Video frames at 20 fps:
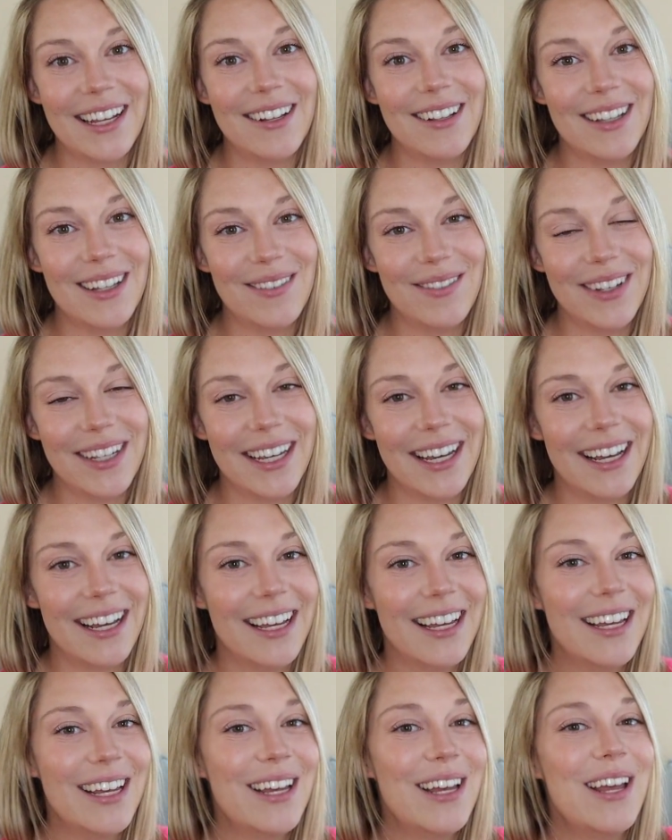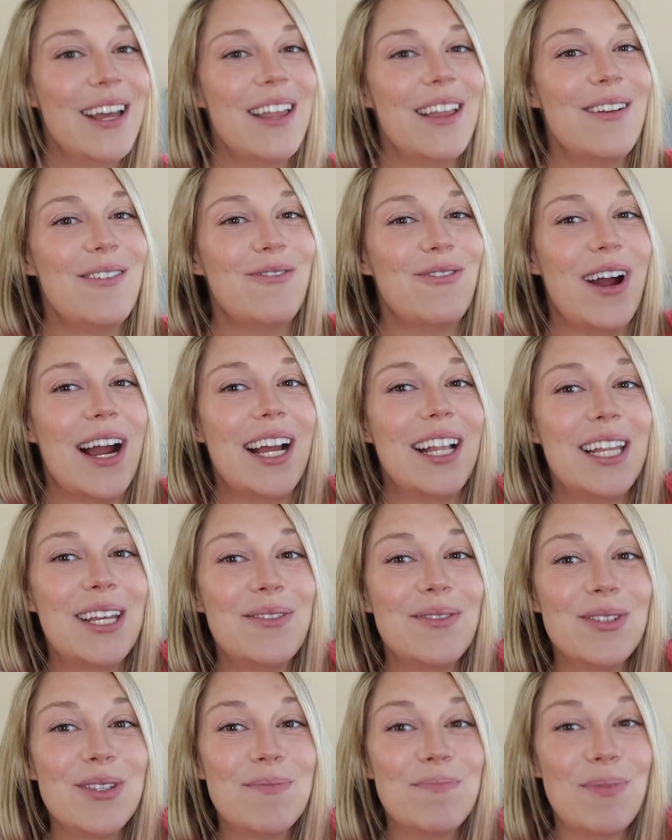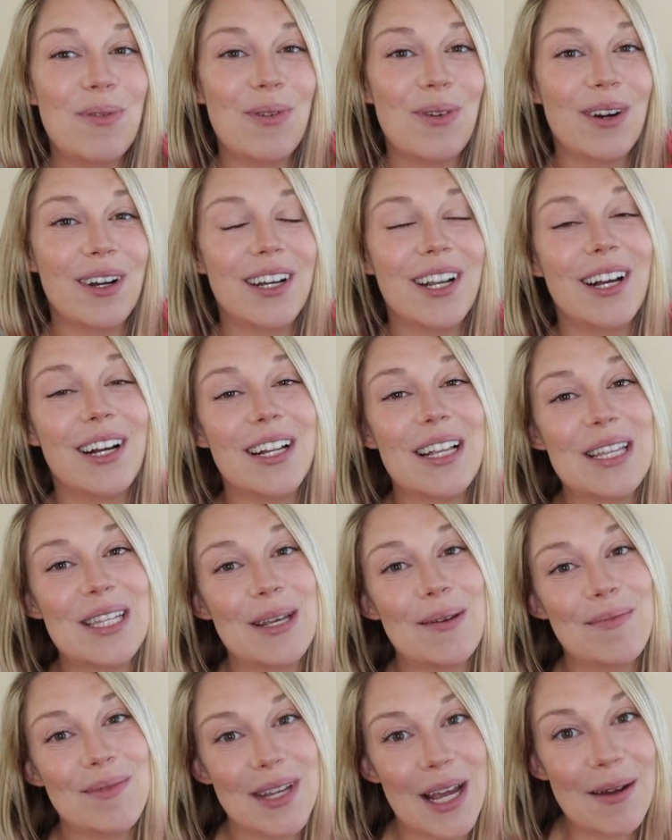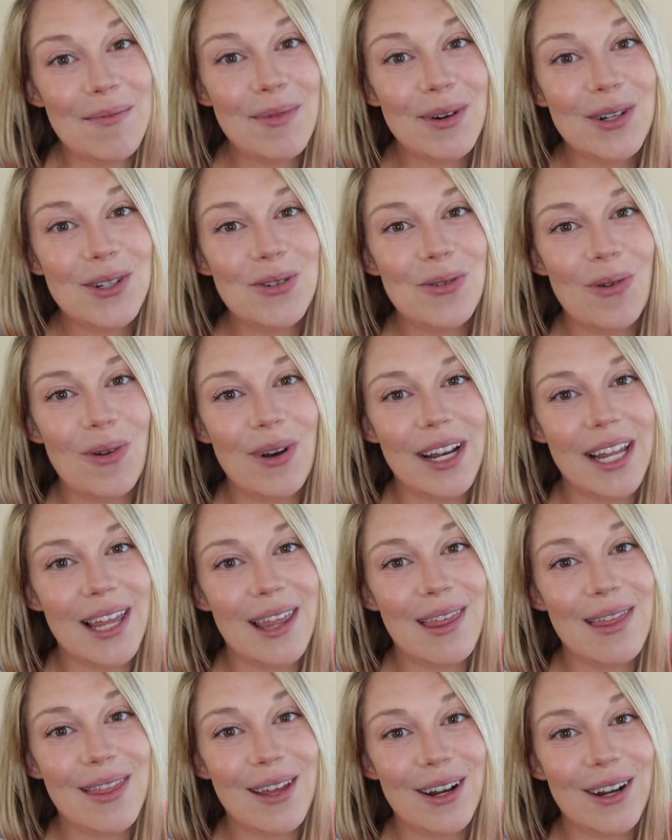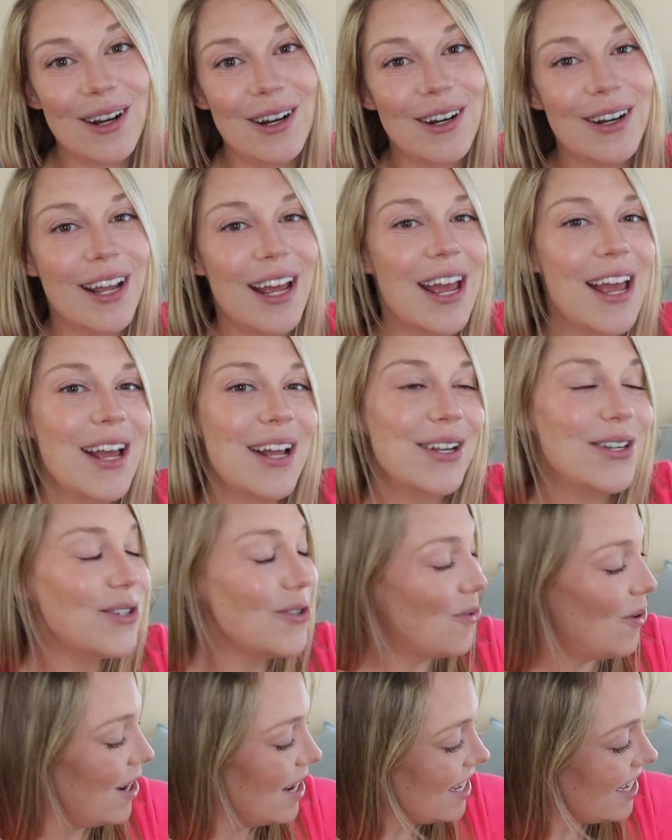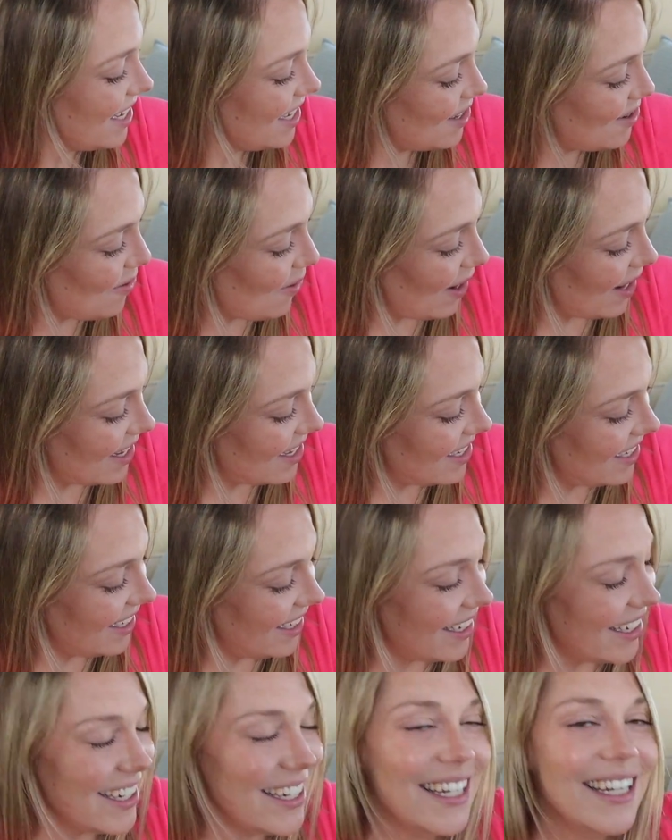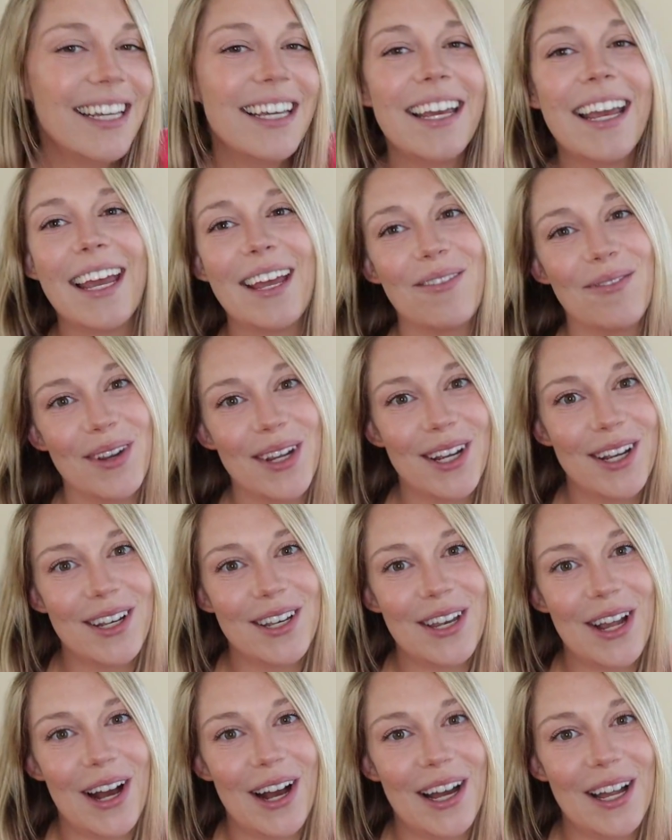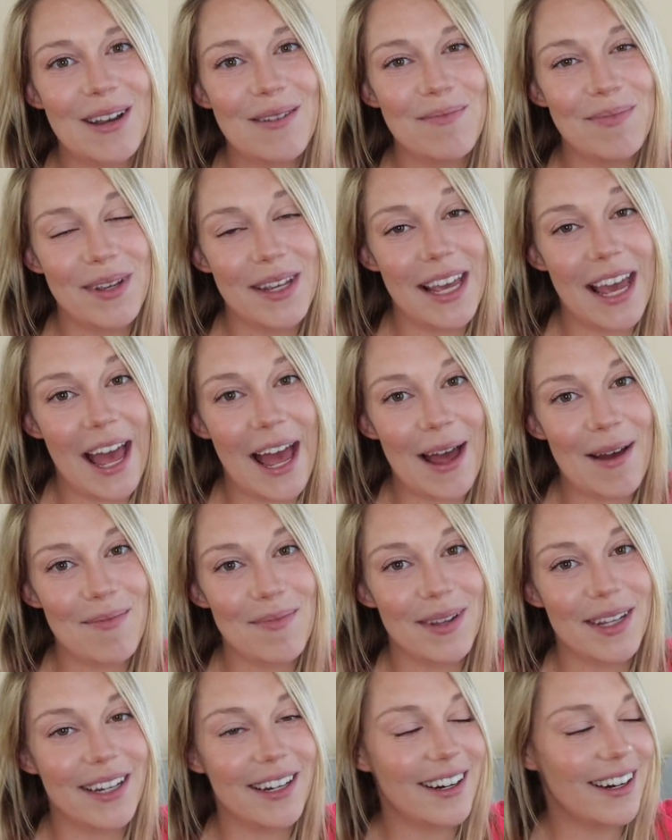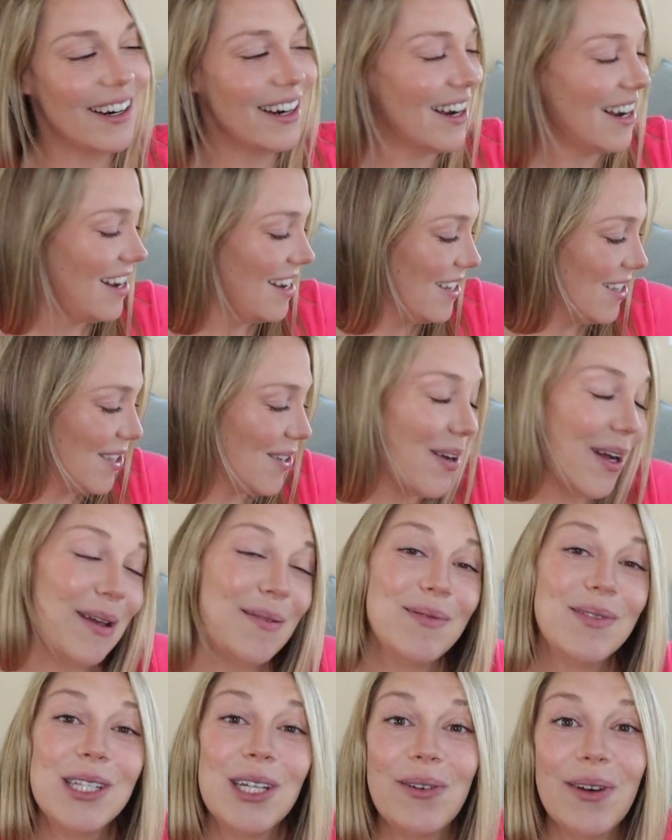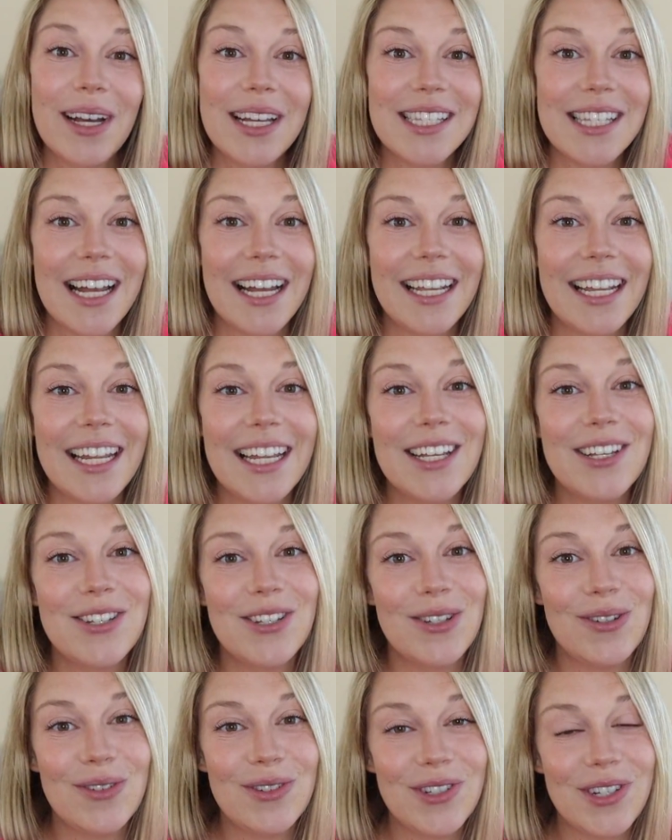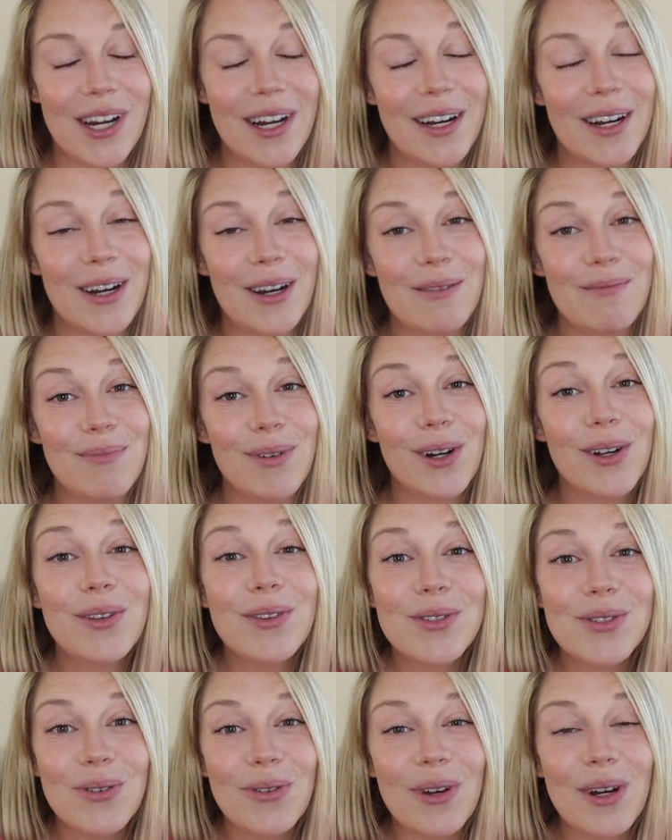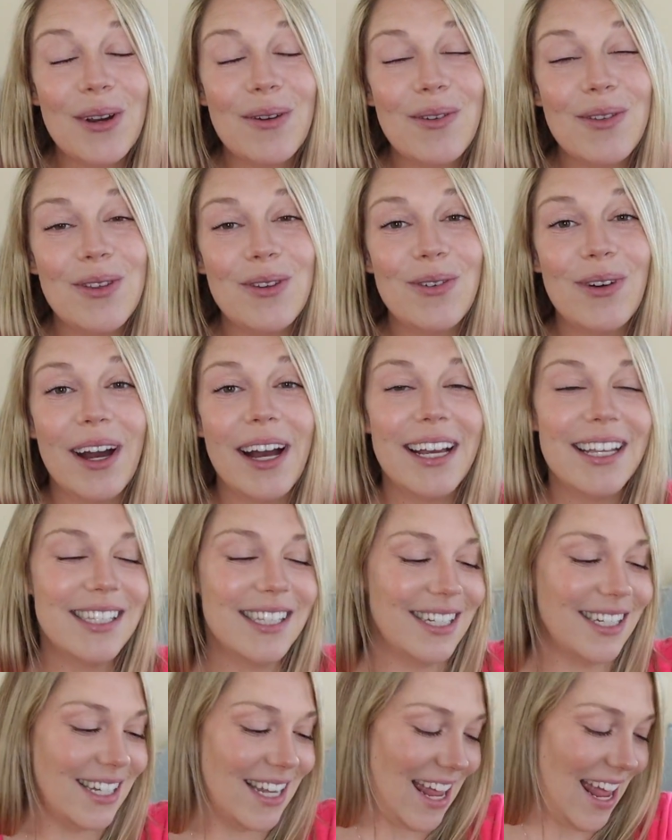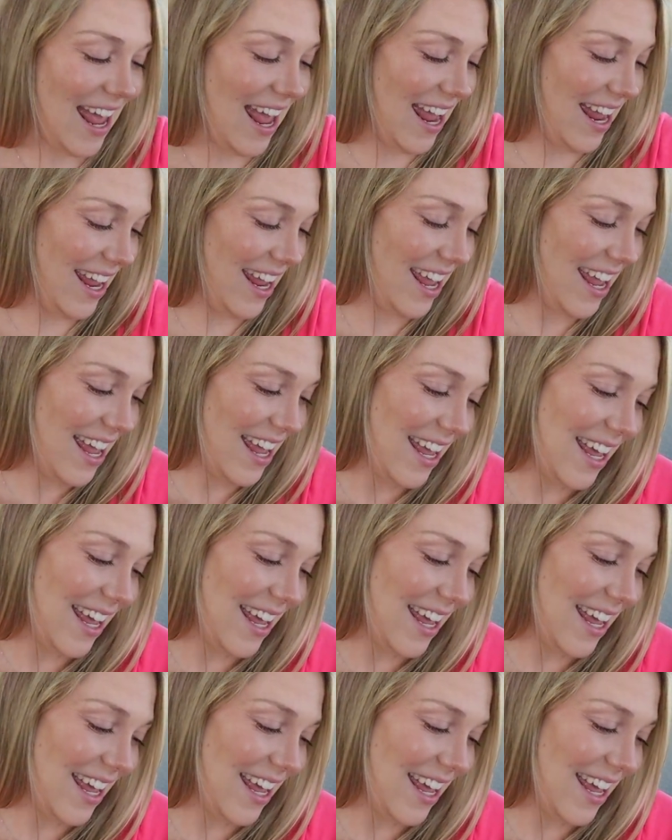Olivia. Riley was born on September 23rd, 2020, and we could not be happier. So I'm so excited to share her birth story with you guys today.